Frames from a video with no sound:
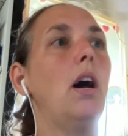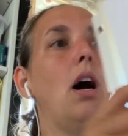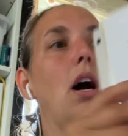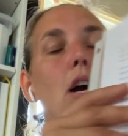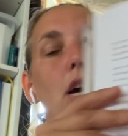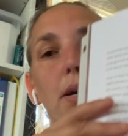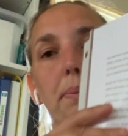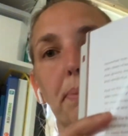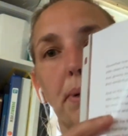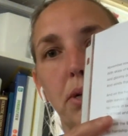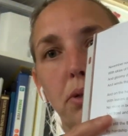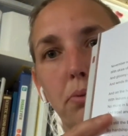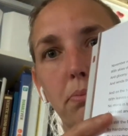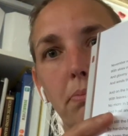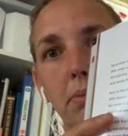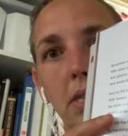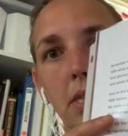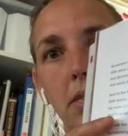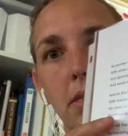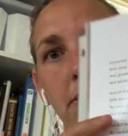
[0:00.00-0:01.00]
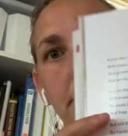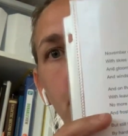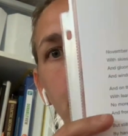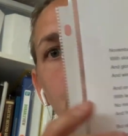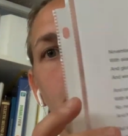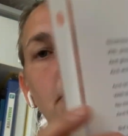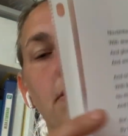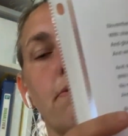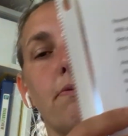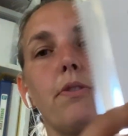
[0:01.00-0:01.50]
our poem
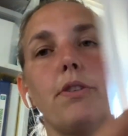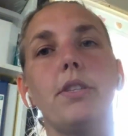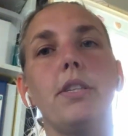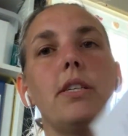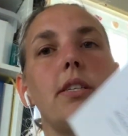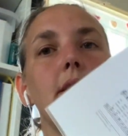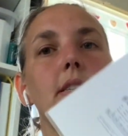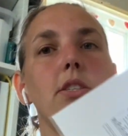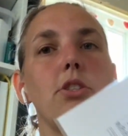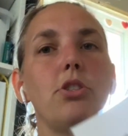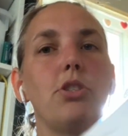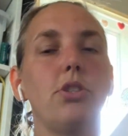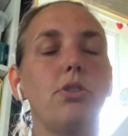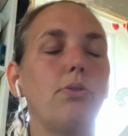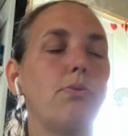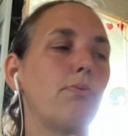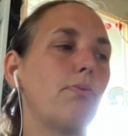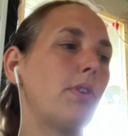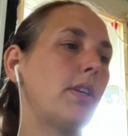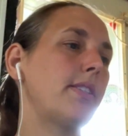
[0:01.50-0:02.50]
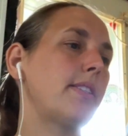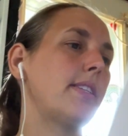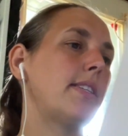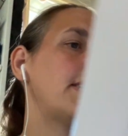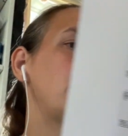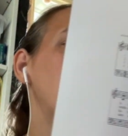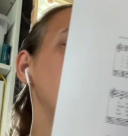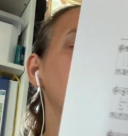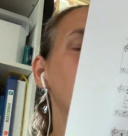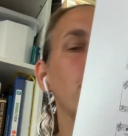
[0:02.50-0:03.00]
for the
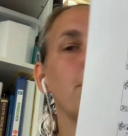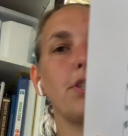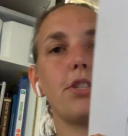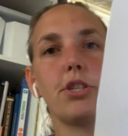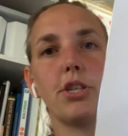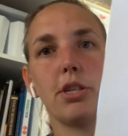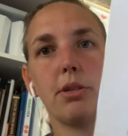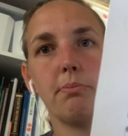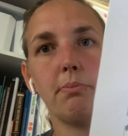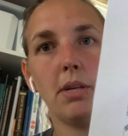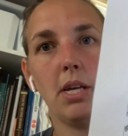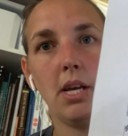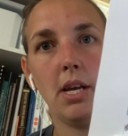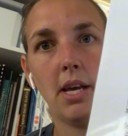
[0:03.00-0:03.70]
recitation for the term.